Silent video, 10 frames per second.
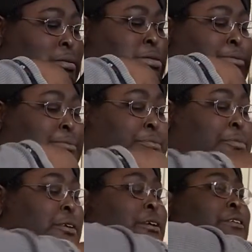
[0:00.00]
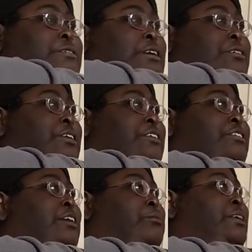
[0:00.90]
I don't think
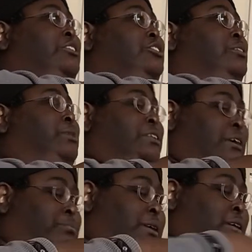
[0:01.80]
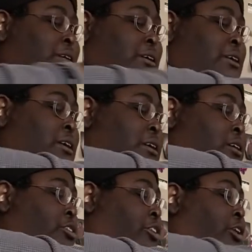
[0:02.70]
some of this should have been that big.
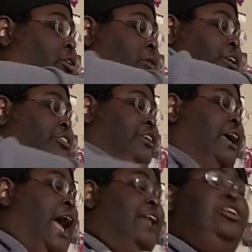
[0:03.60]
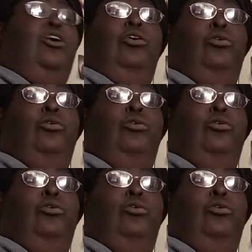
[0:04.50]
So, what do you say? I know